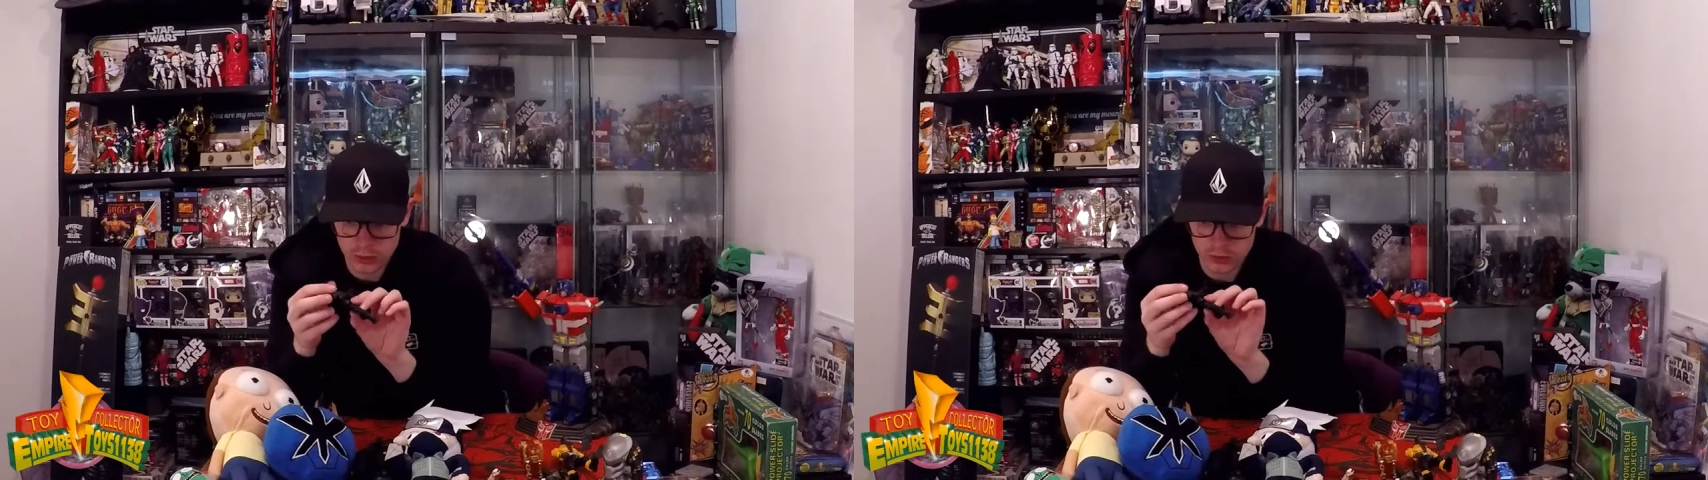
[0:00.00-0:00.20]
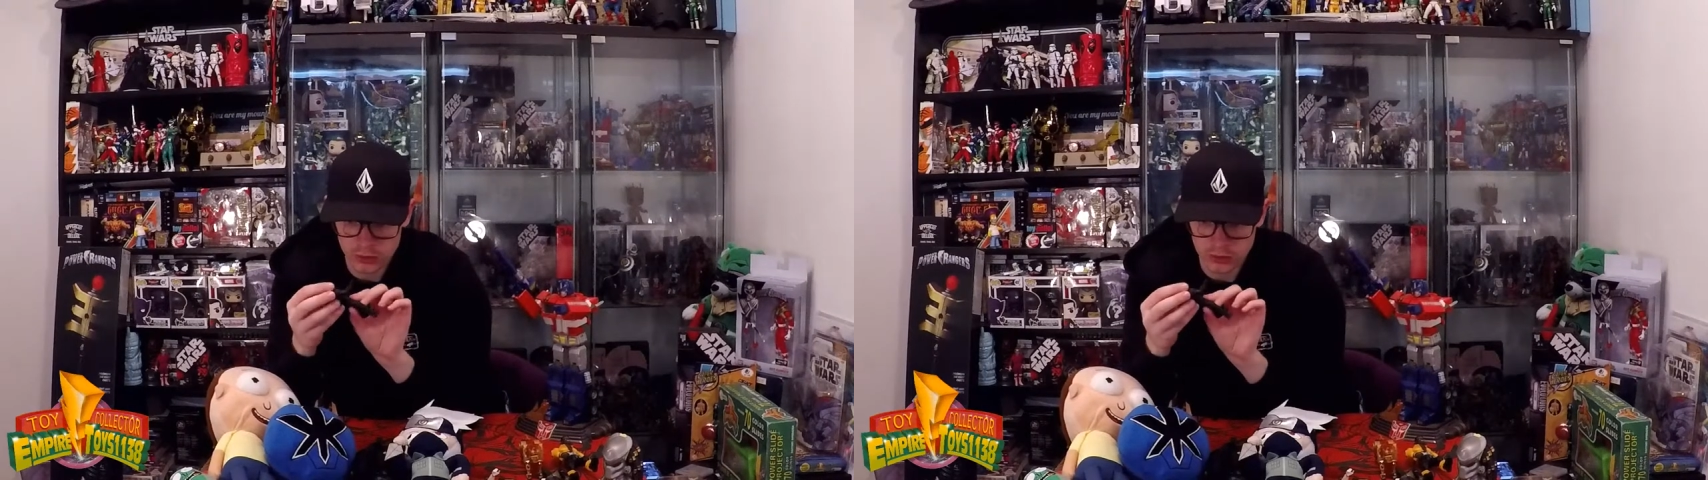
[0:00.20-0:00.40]

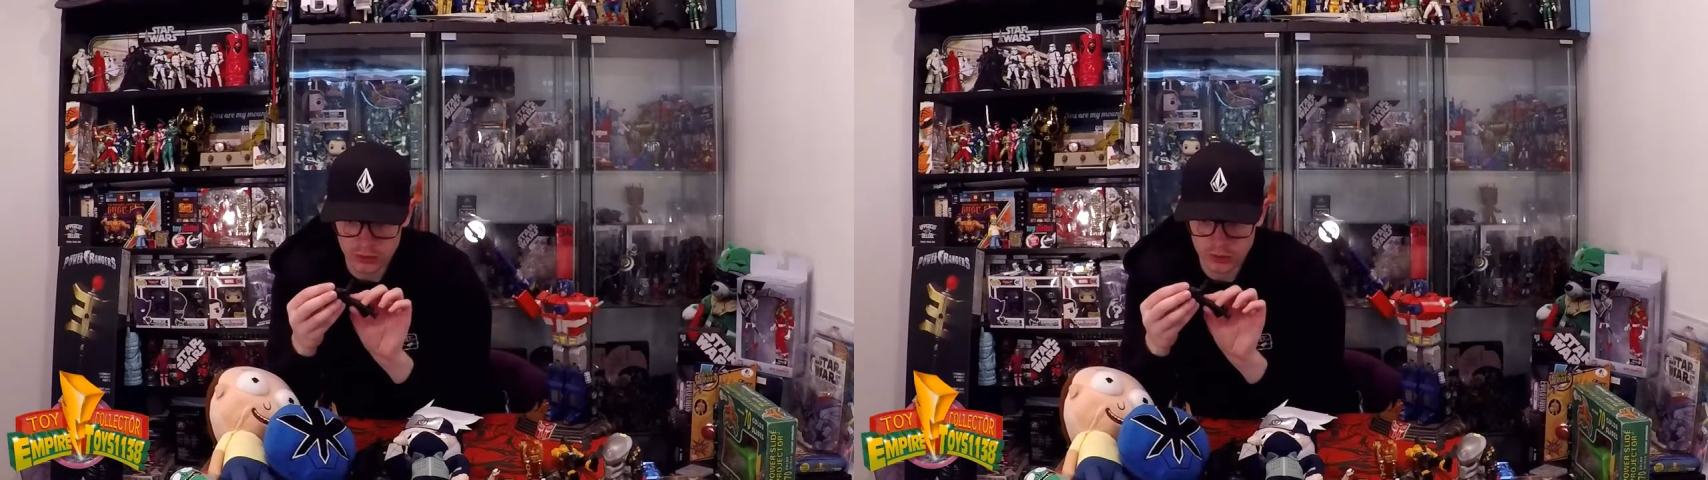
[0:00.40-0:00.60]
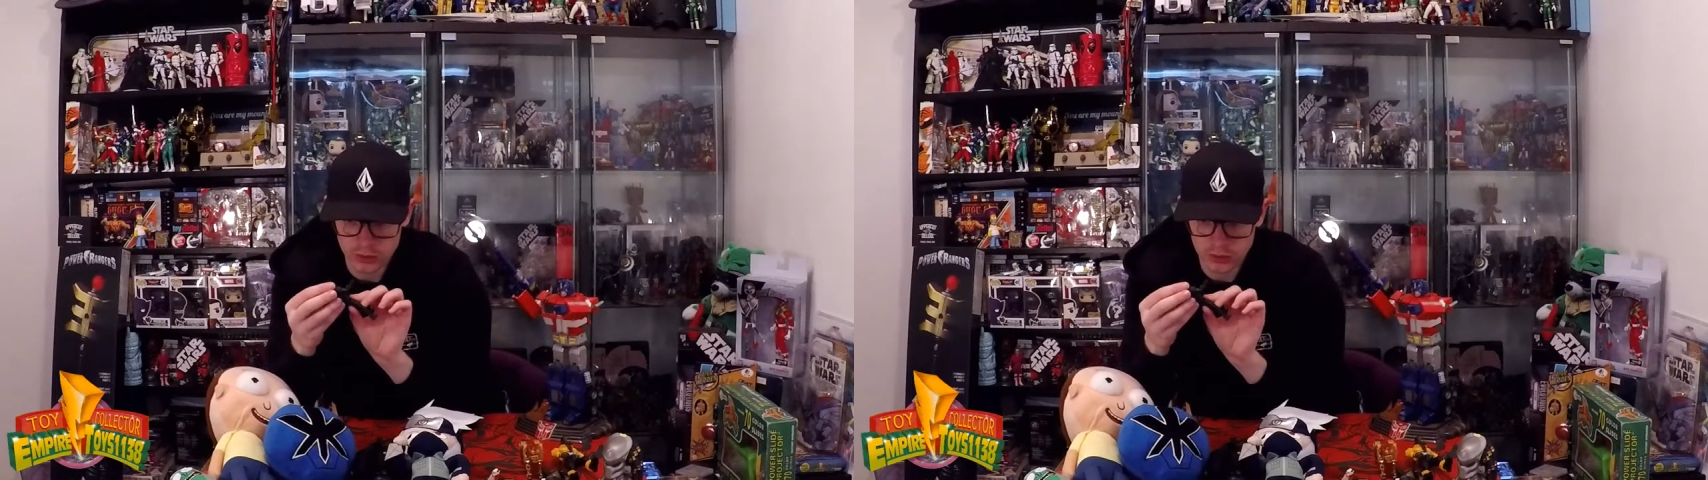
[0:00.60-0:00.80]

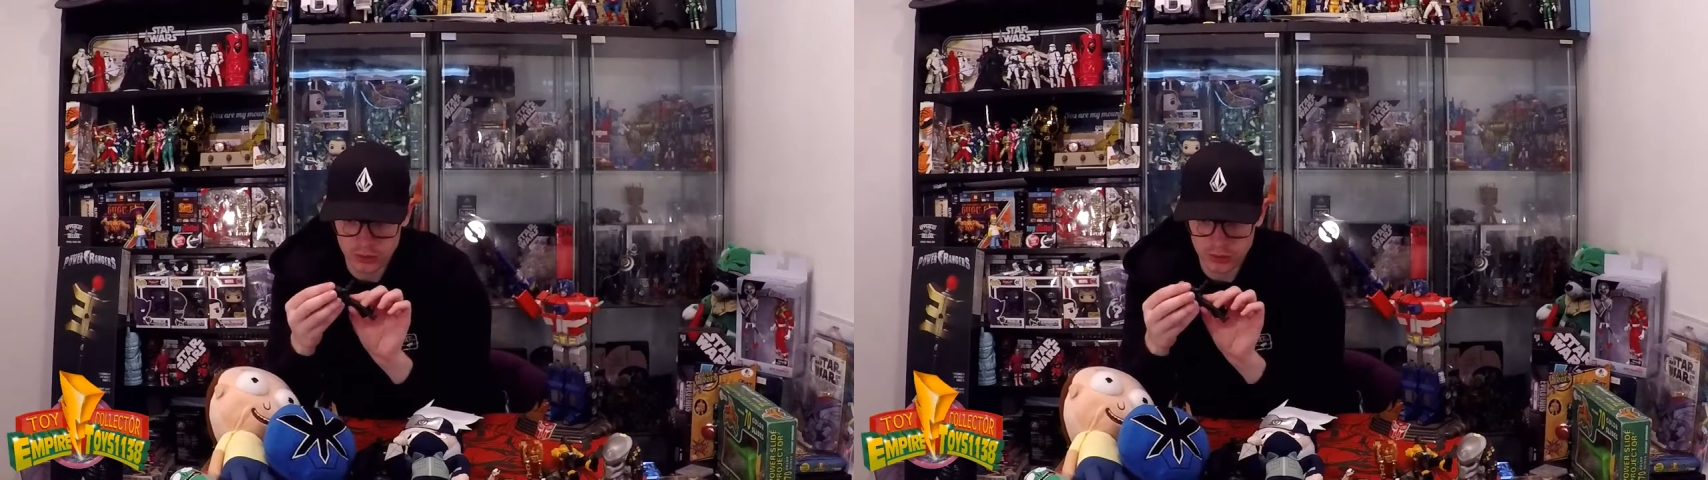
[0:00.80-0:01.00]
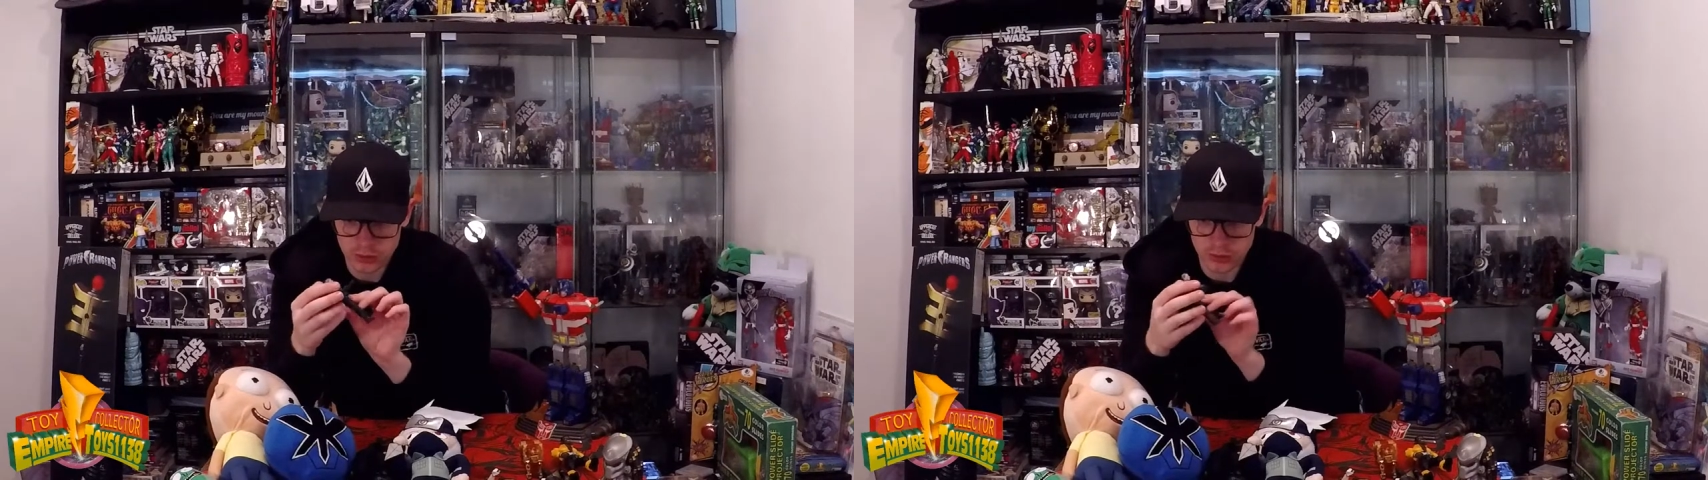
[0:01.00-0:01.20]
Because
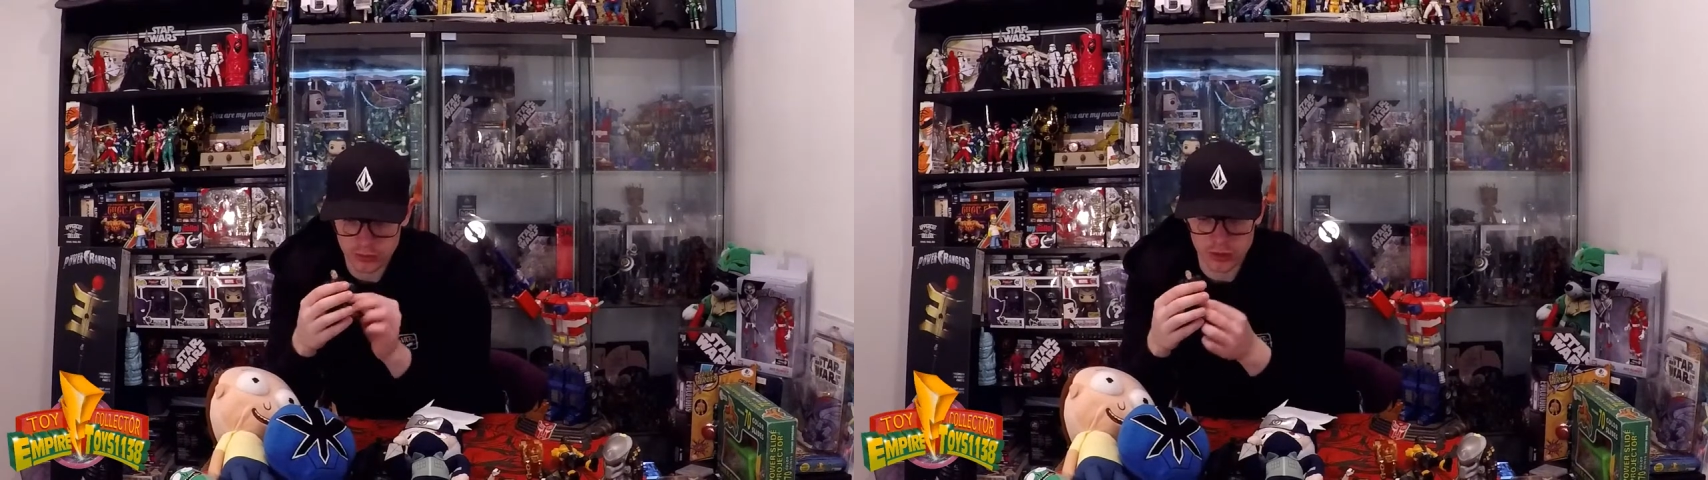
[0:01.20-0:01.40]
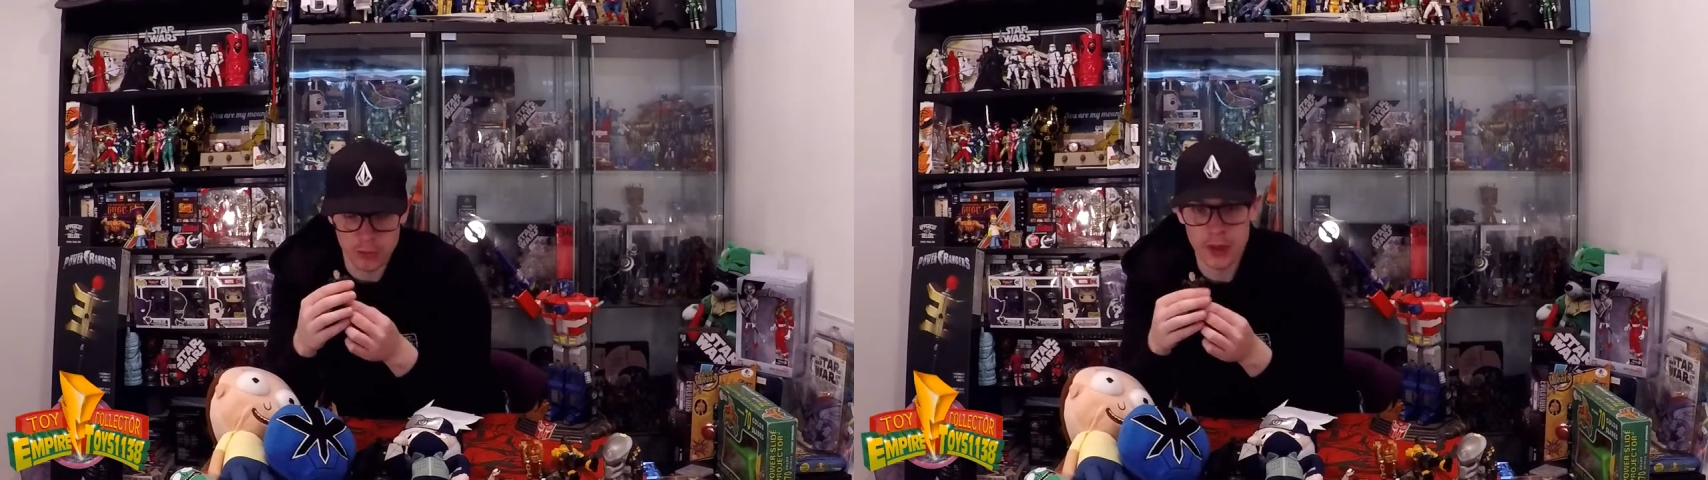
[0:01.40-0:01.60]

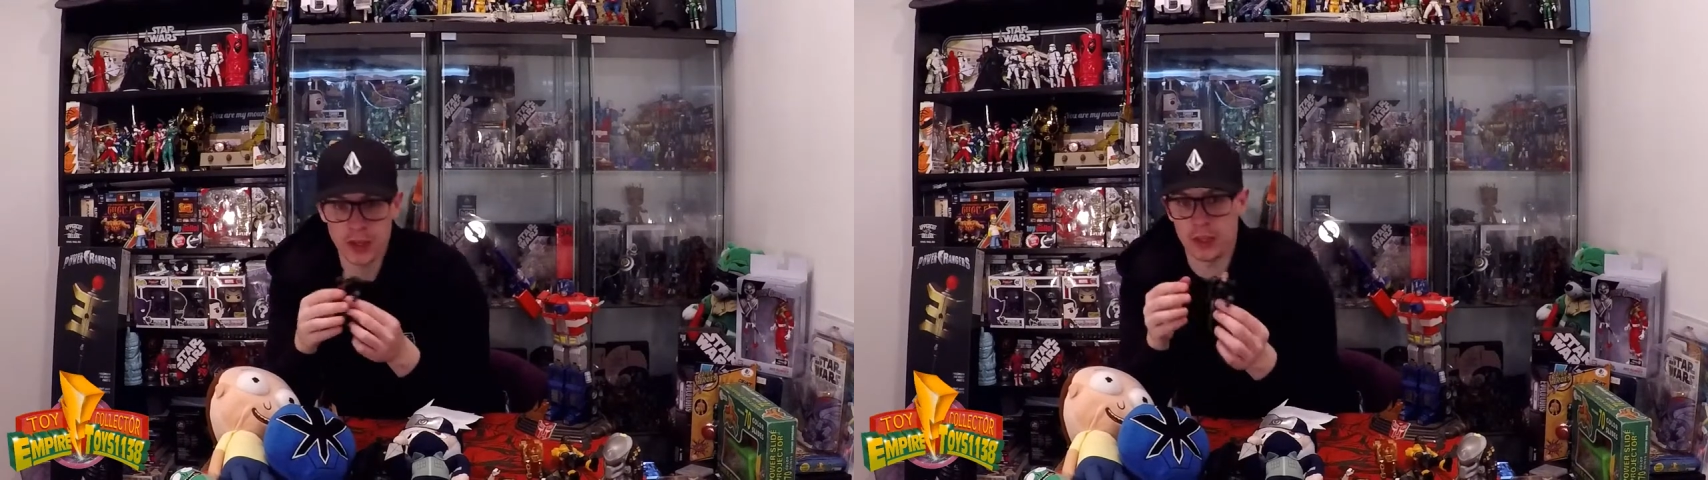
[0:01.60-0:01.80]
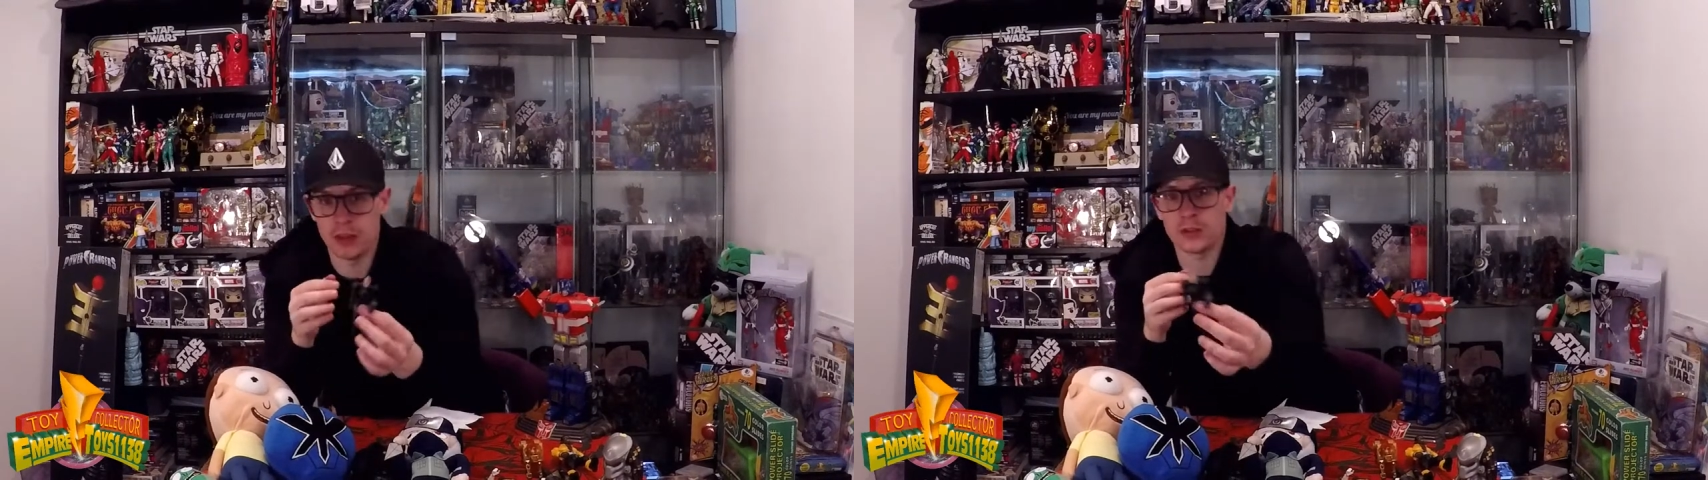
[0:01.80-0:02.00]
to me,
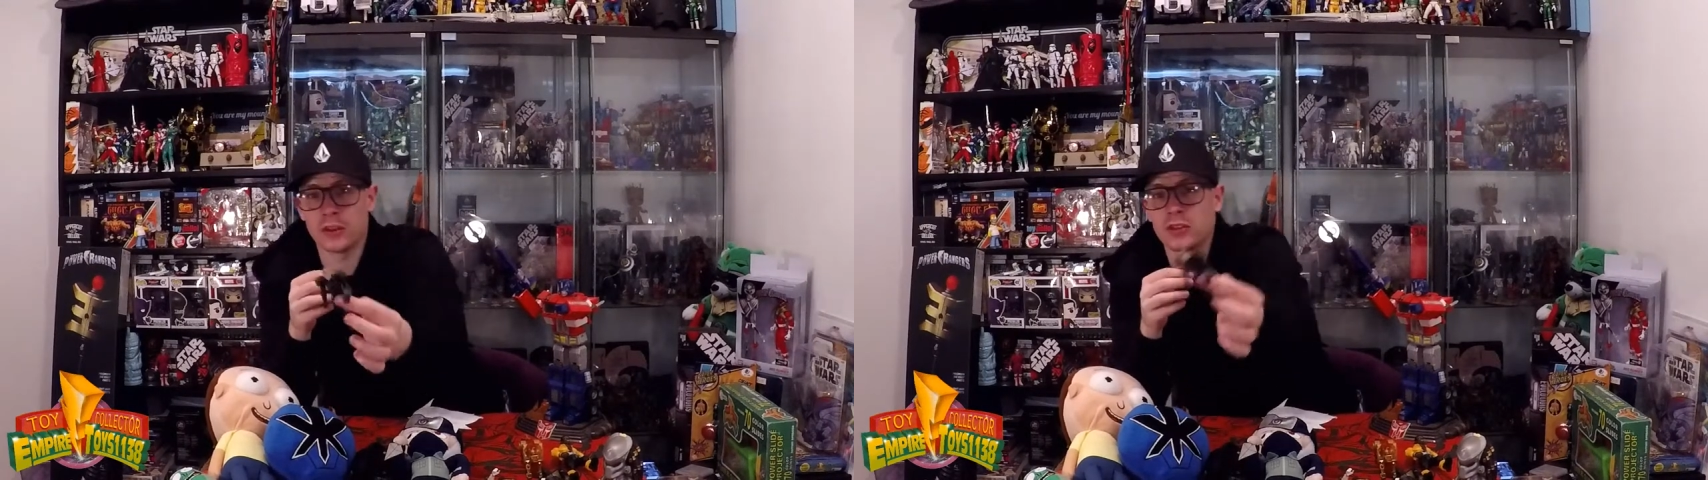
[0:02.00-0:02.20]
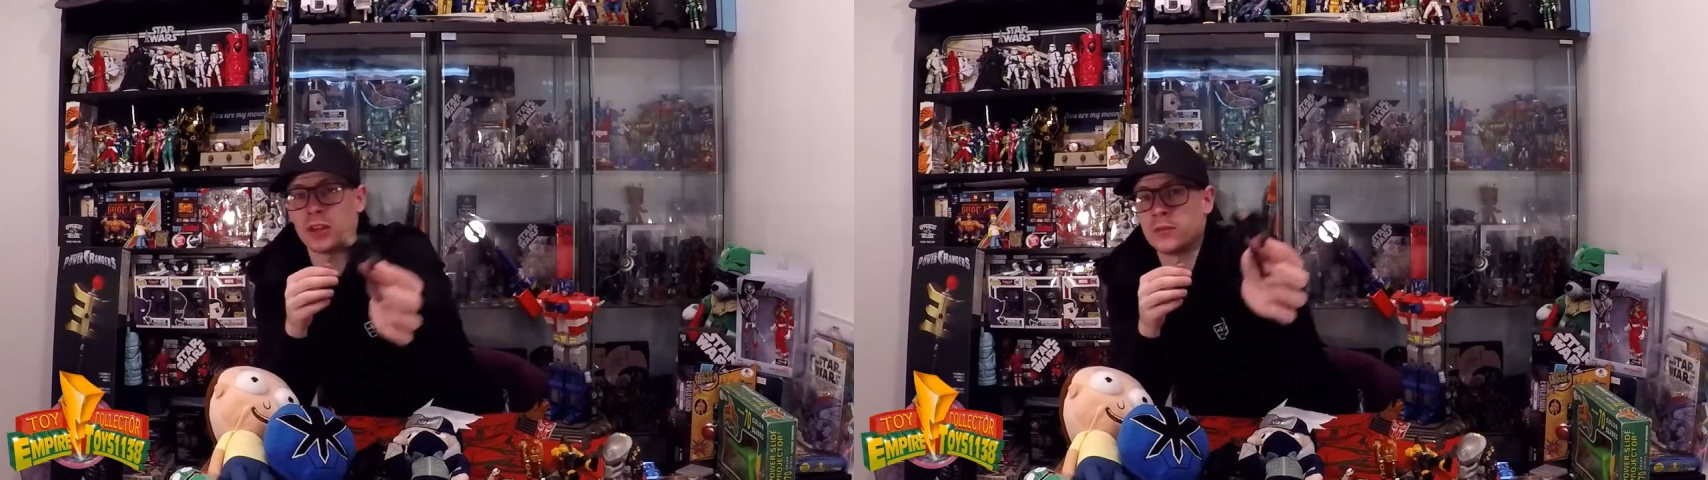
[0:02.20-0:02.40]
he looks like Channing